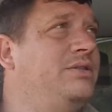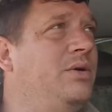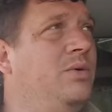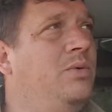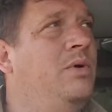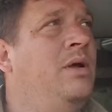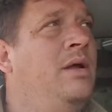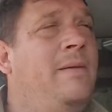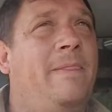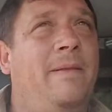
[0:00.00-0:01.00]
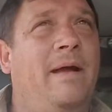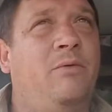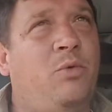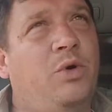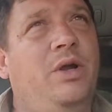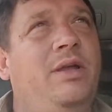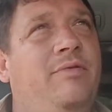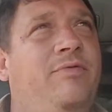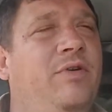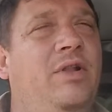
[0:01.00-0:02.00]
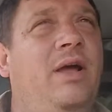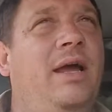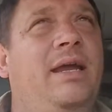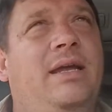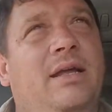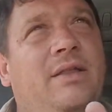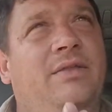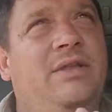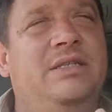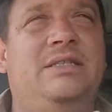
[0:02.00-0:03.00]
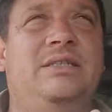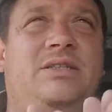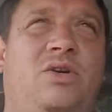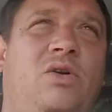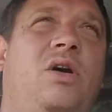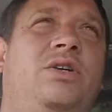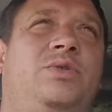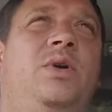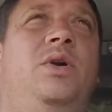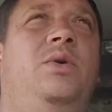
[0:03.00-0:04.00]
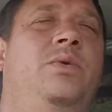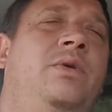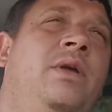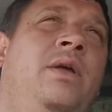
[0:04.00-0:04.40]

So I really feel like this is a crossroad